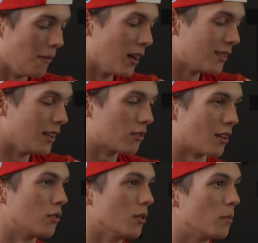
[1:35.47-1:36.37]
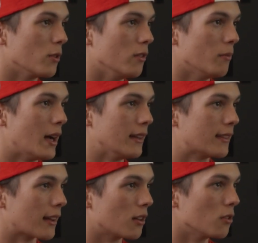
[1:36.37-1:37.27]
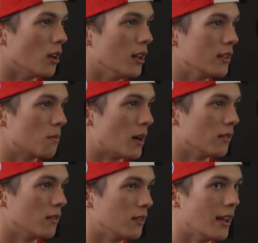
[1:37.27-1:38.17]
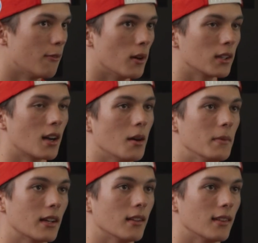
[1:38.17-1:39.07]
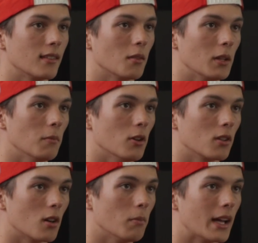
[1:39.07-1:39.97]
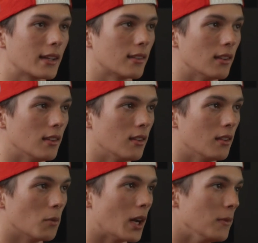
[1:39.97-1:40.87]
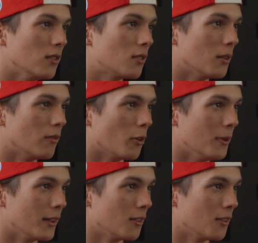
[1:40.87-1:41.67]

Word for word: I'm personally trying to improve my technical knowledge about the F1 car because it's a bit more complex than what I'm used to in Formula